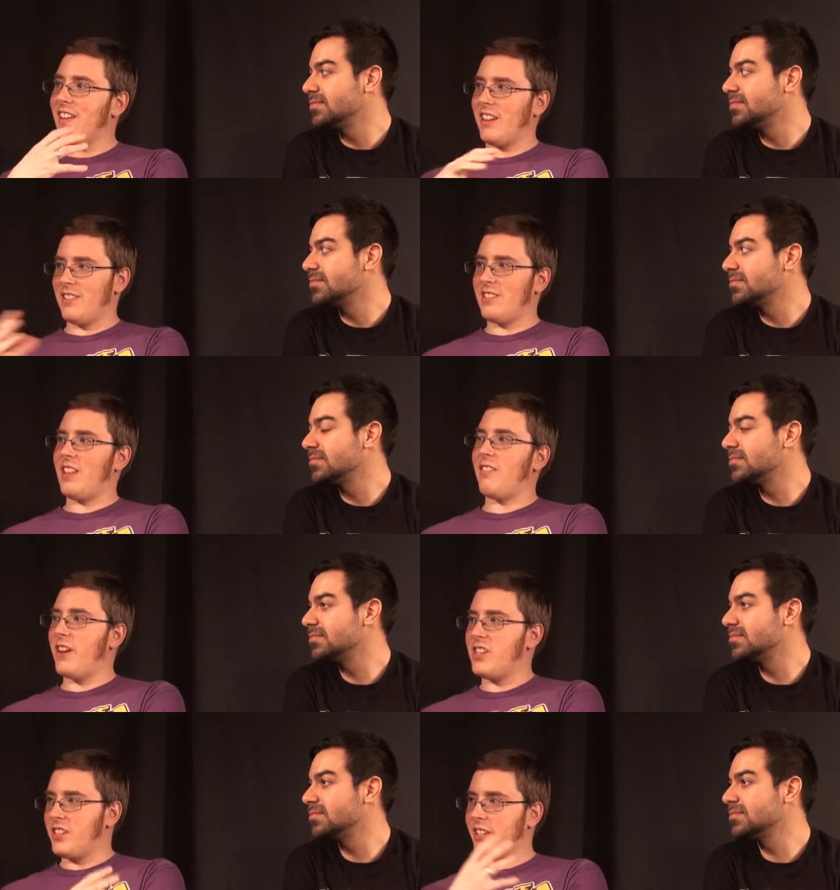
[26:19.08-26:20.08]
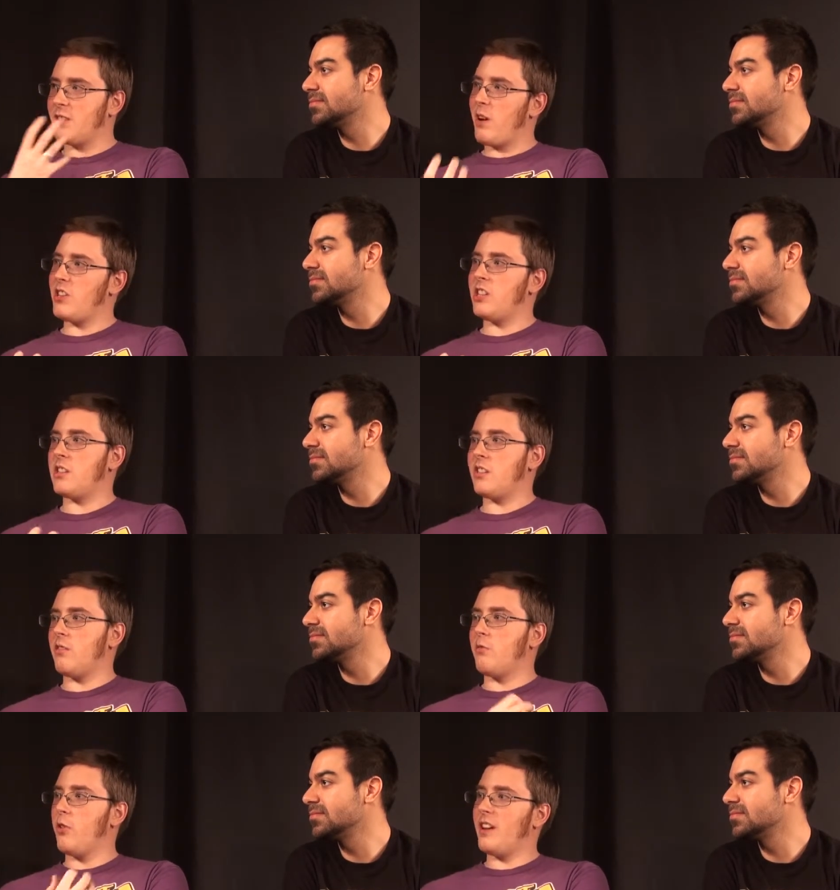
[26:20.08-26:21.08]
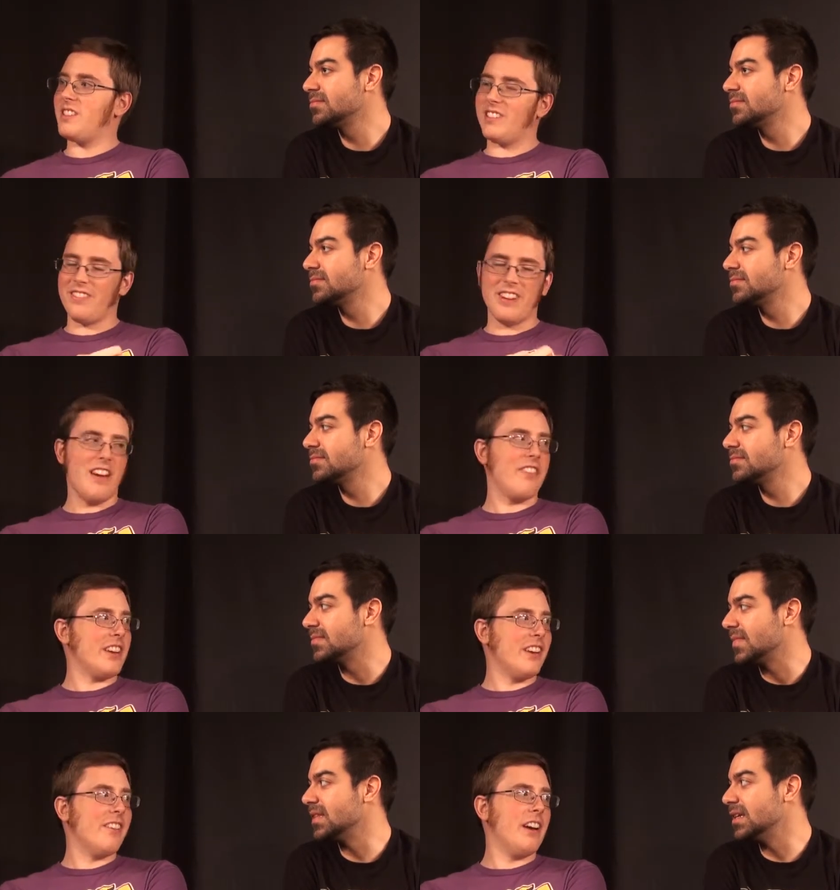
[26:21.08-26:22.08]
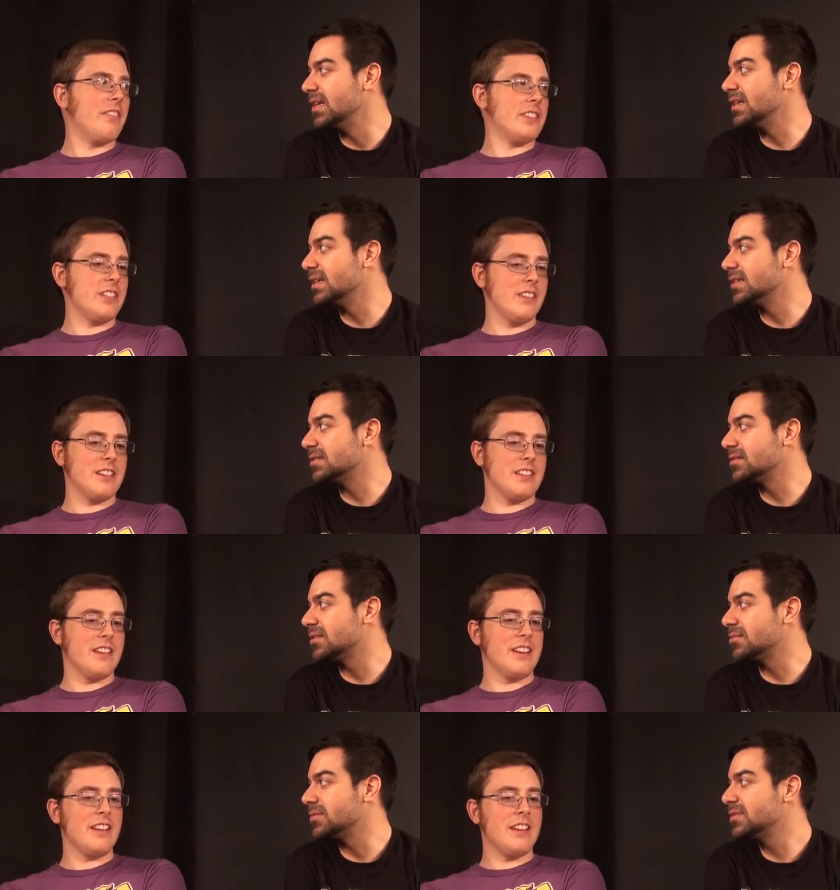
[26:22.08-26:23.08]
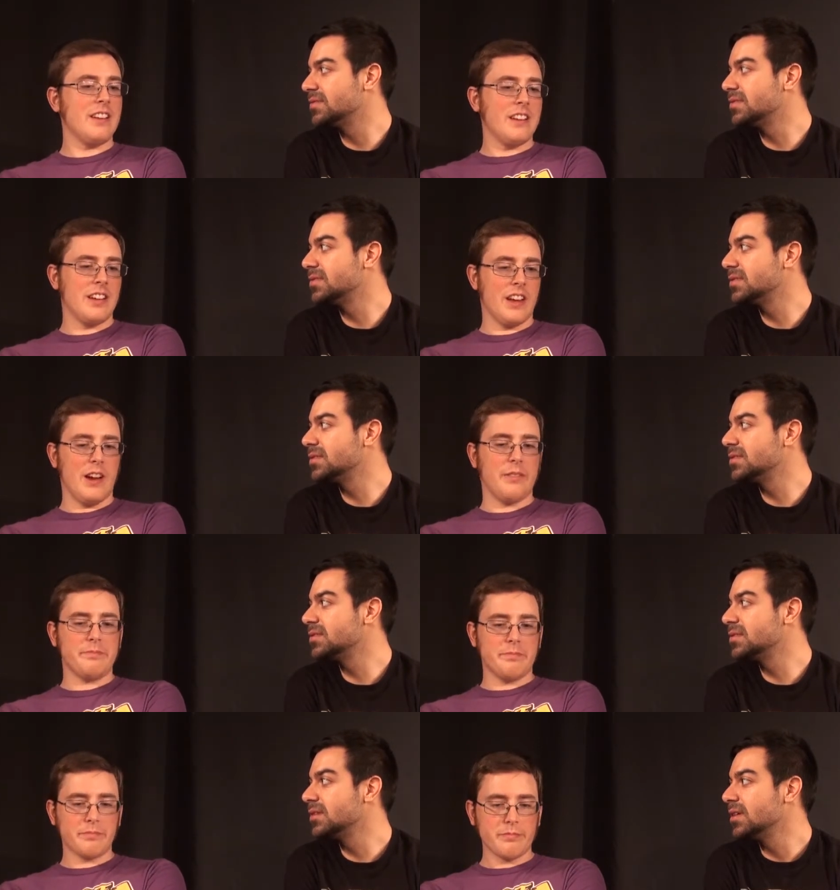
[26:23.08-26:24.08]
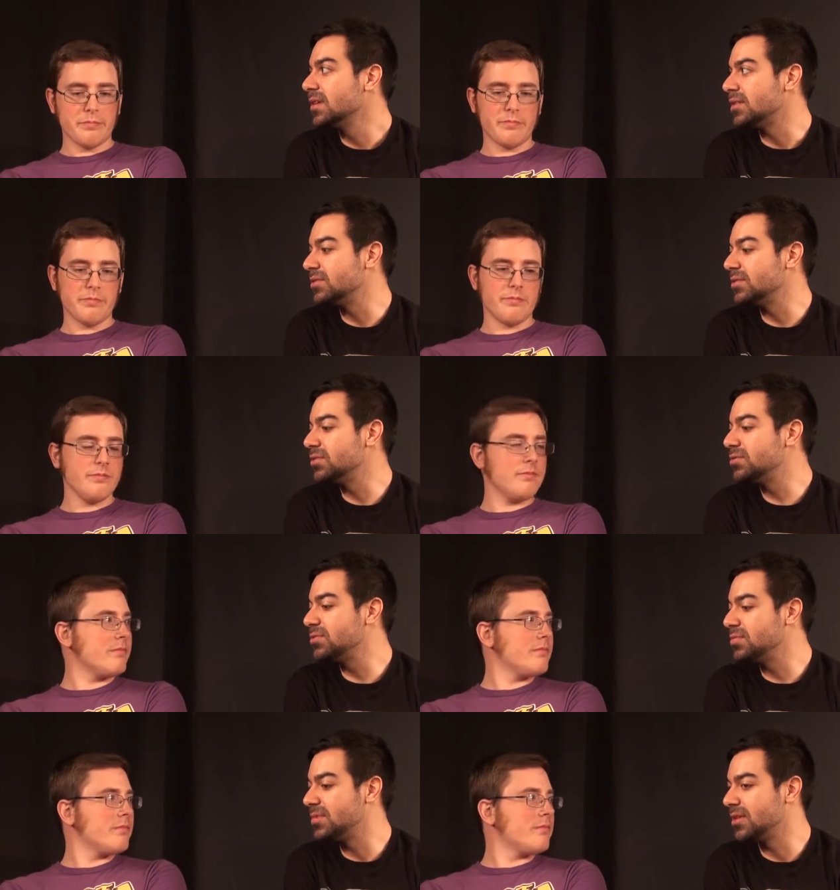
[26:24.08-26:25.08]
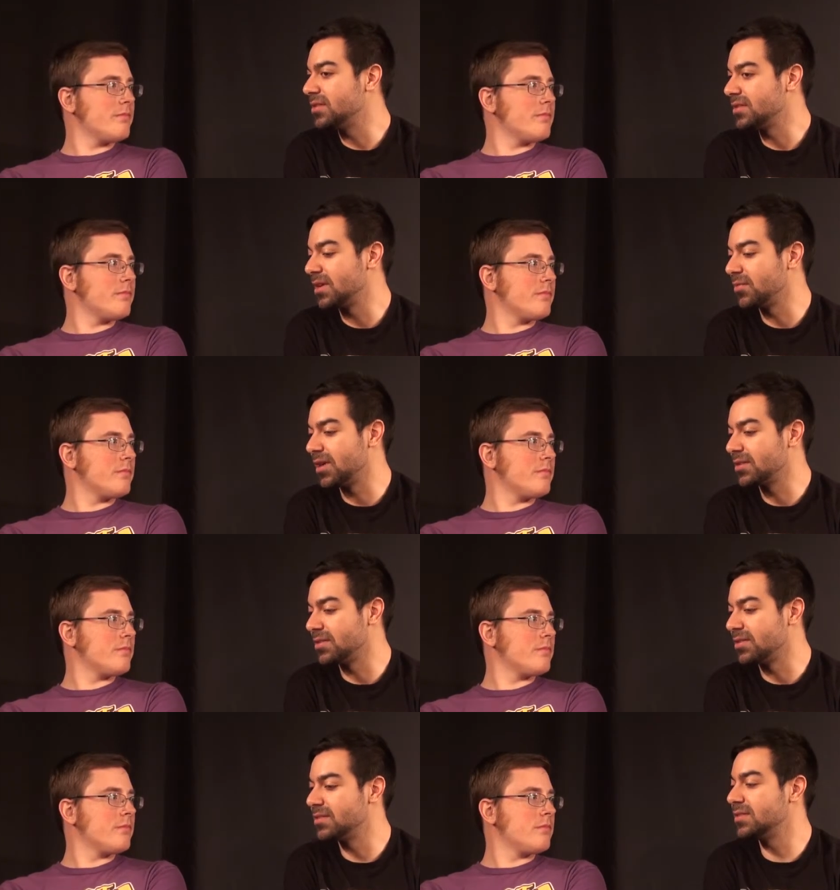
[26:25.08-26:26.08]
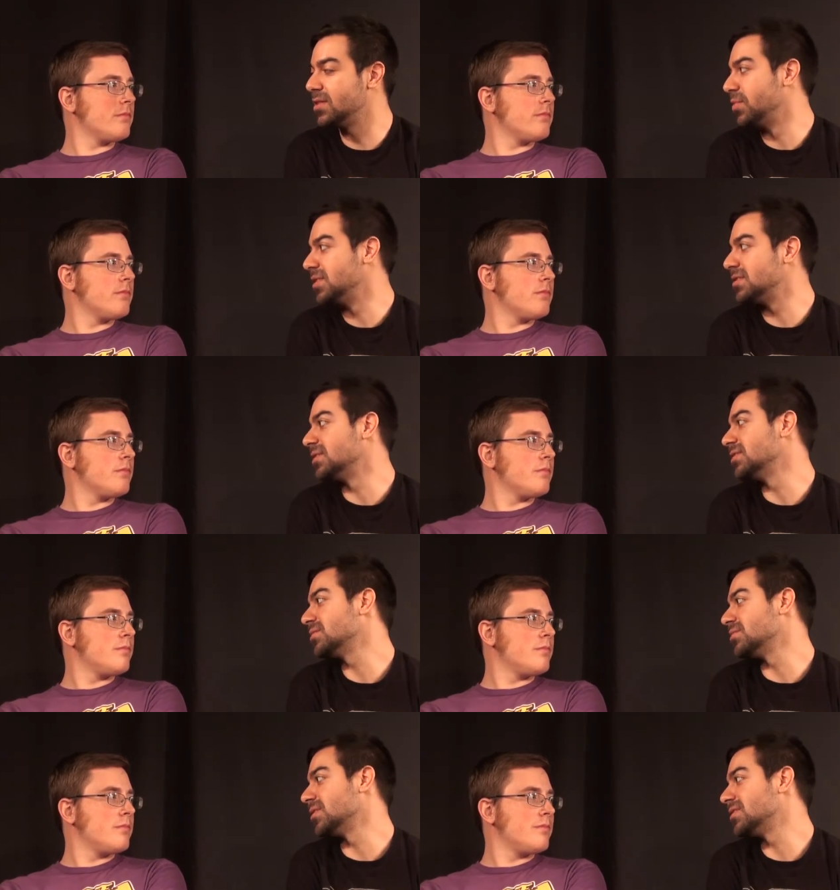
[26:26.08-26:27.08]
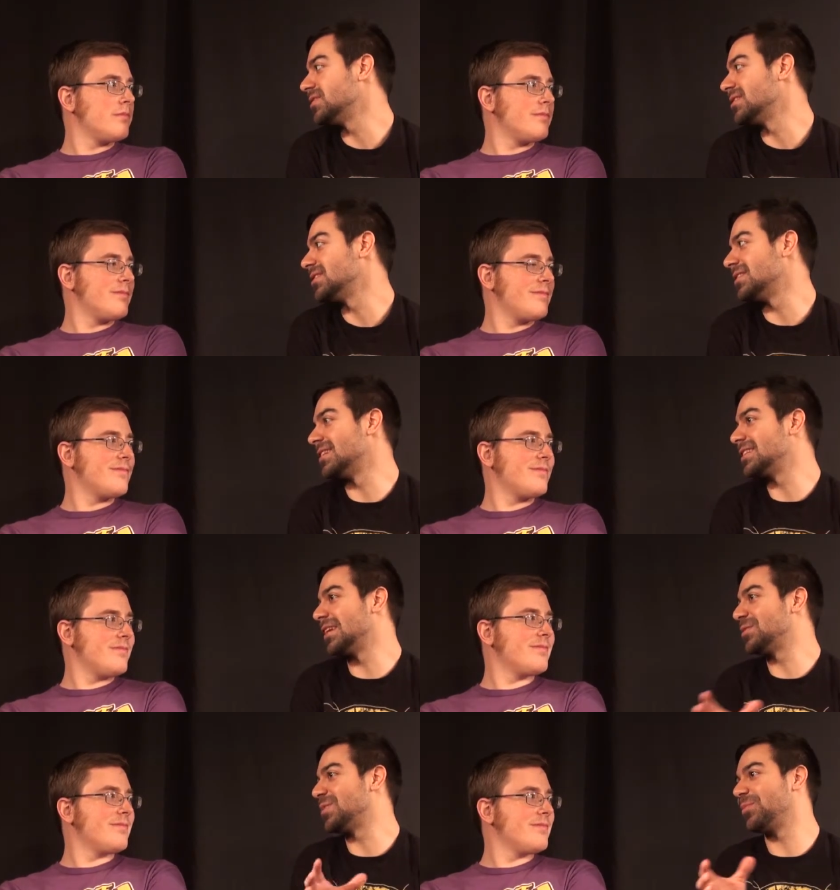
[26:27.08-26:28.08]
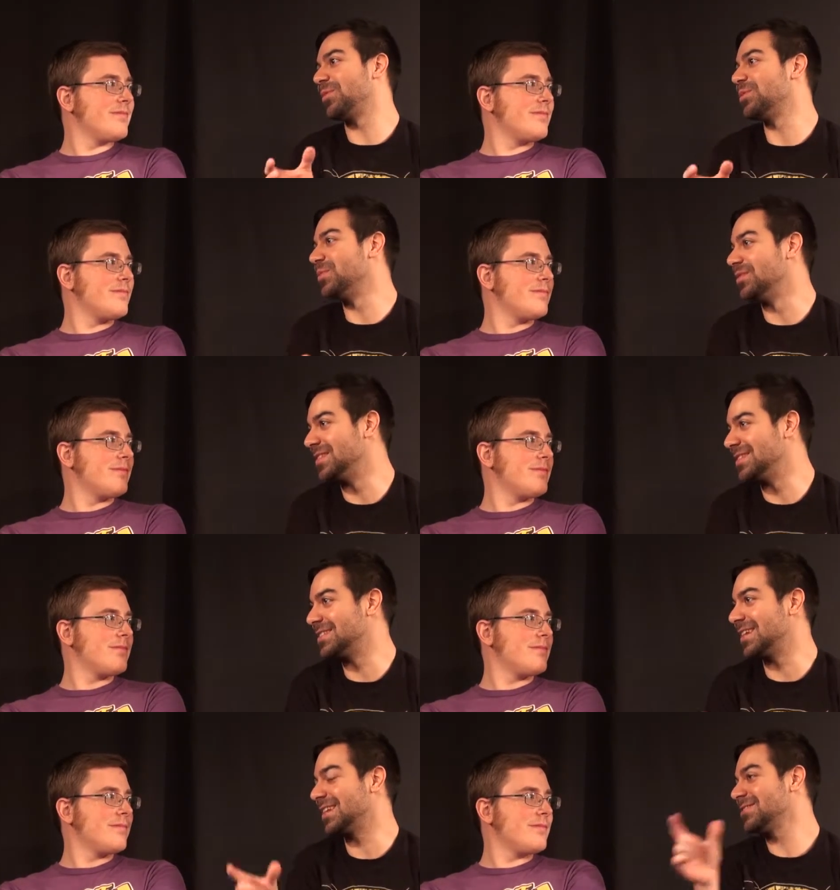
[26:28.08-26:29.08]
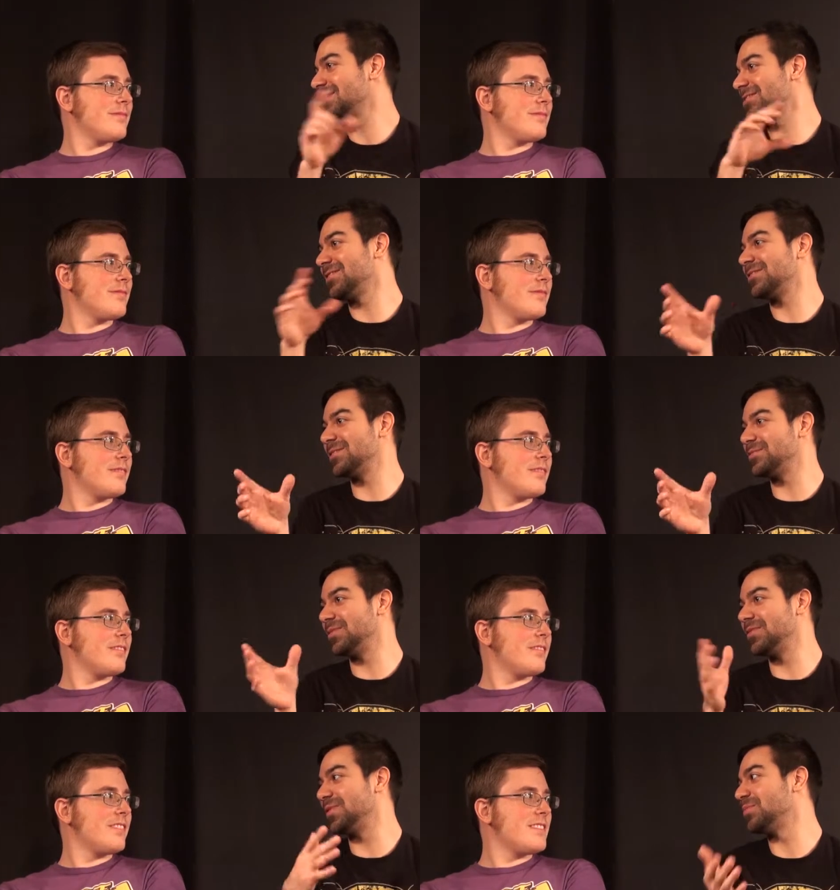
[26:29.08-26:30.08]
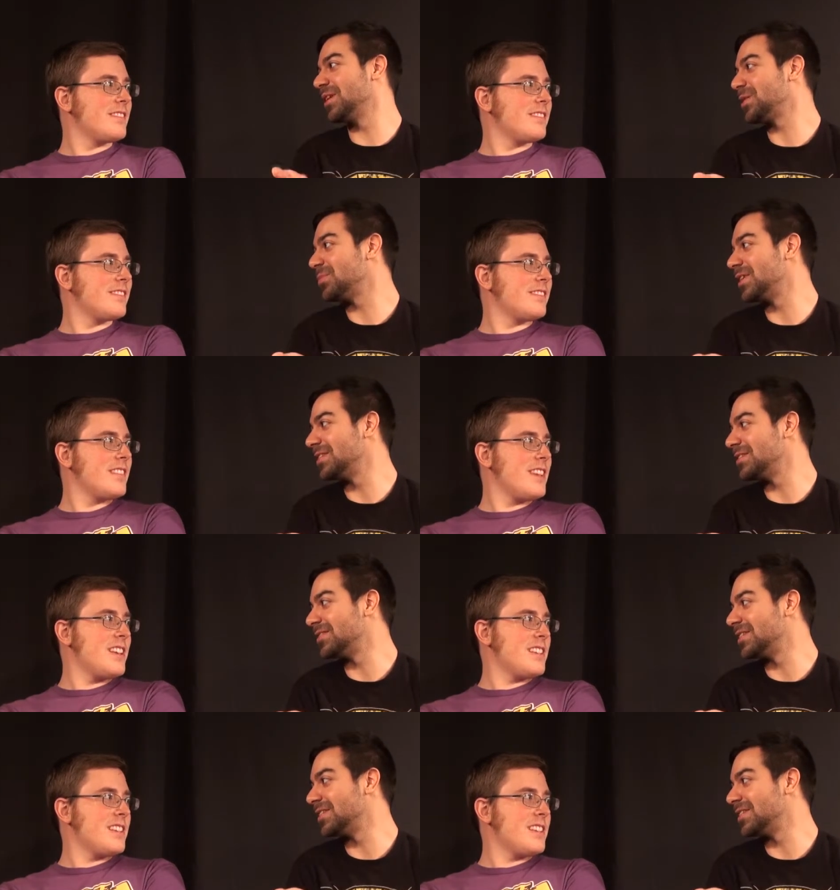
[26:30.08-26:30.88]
Speaker 1: like you said, the facial expressions and the voice or whatever, you know, whatever yeah, he's yeah. doing to it, you know. There's a YouTube
Speaker 2: series I watch called Cinema Sins, which just like takes popular movies and is like everything wrong with this movie in blank minutes or